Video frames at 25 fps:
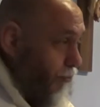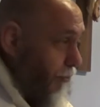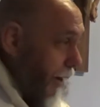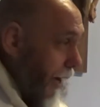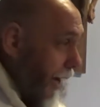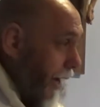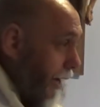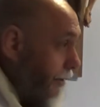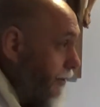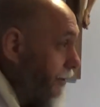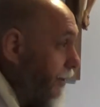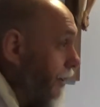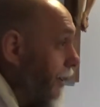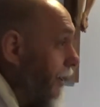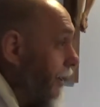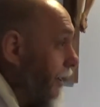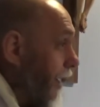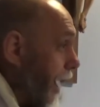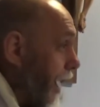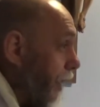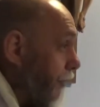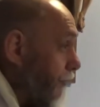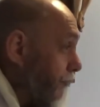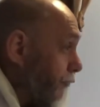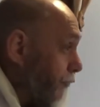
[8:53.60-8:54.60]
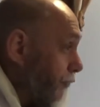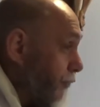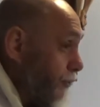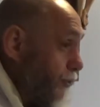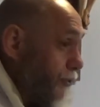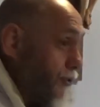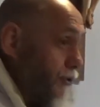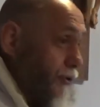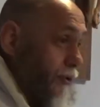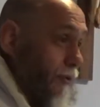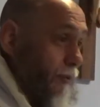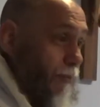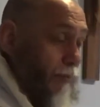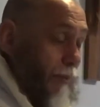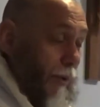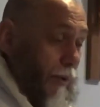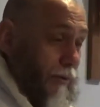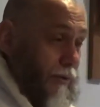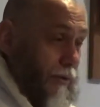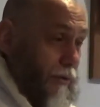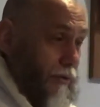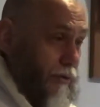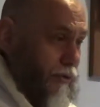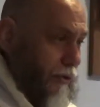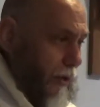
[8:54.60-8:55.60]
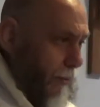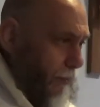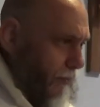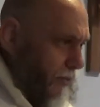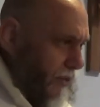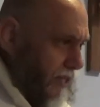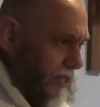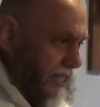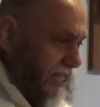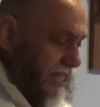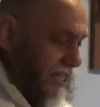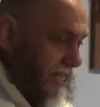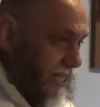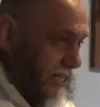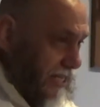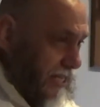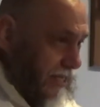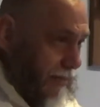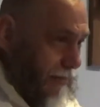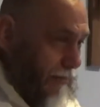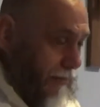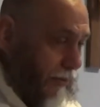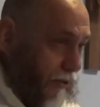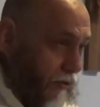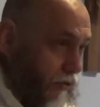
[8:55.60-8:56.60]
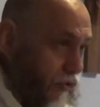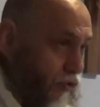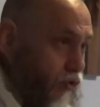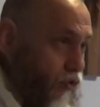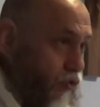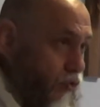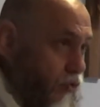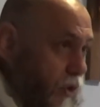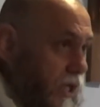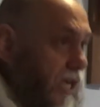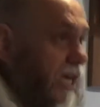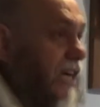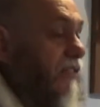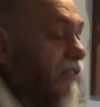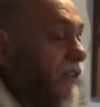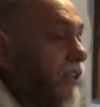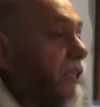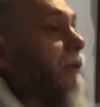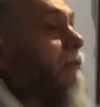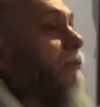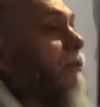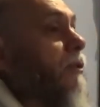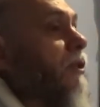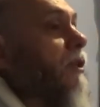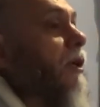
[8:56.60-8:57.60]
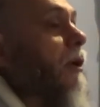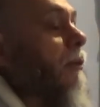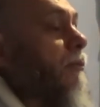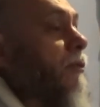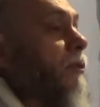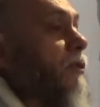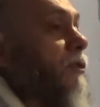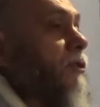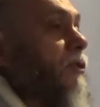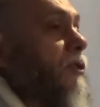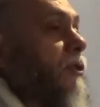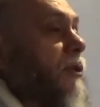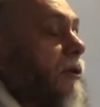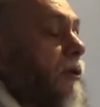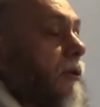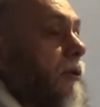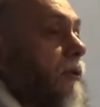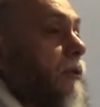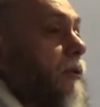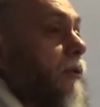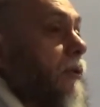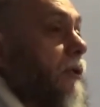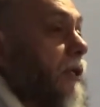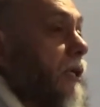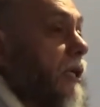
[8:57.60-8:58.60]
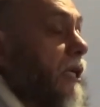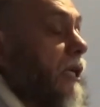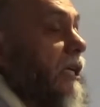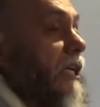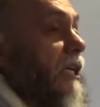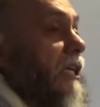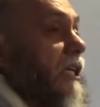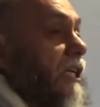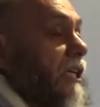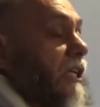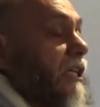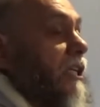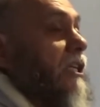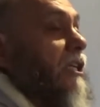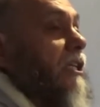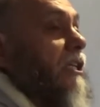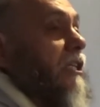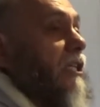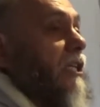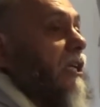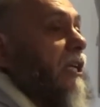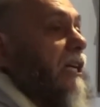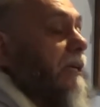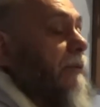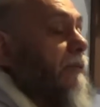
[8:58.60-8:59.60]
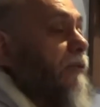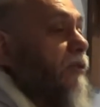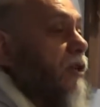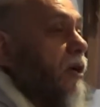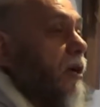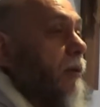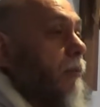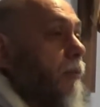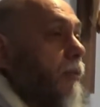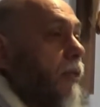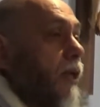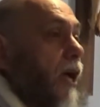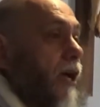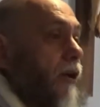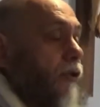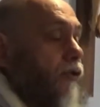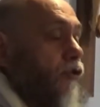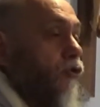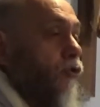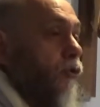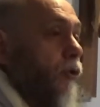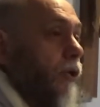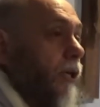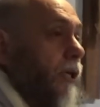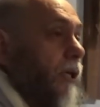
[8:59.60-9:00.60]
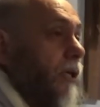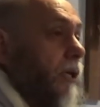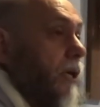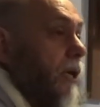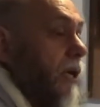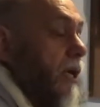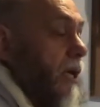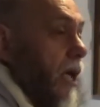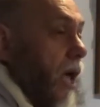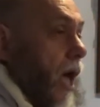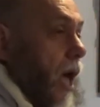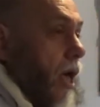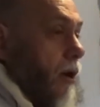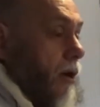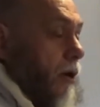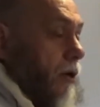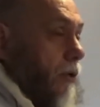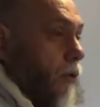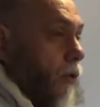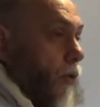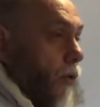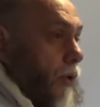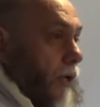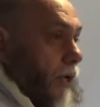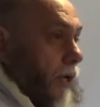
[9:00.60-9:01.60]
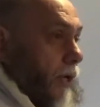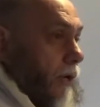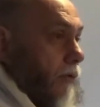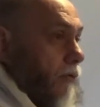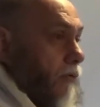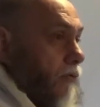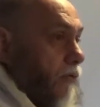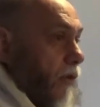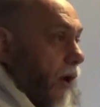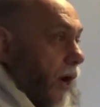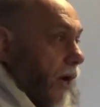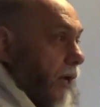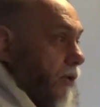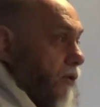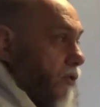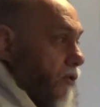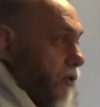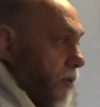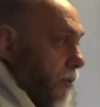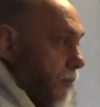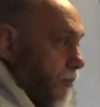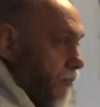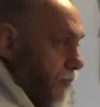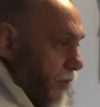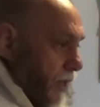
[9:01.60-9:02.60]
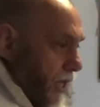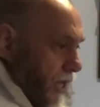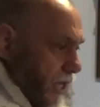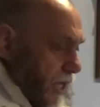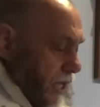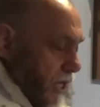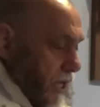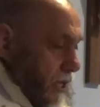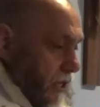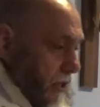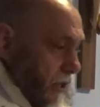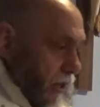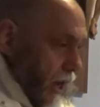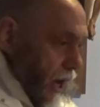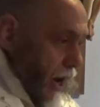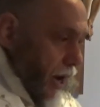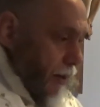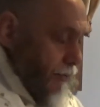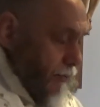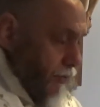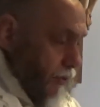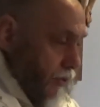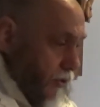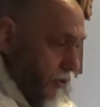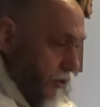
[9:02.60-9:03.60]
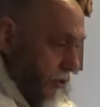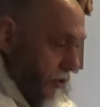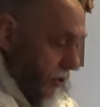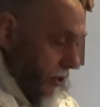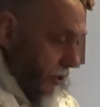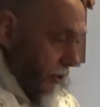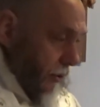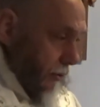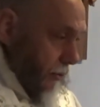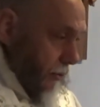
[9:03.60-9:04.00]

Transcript: man at first, but there's something in him that's driving him to come to see our Lord. And he climbs up that tree, and our Lord invites him. He climbs to see our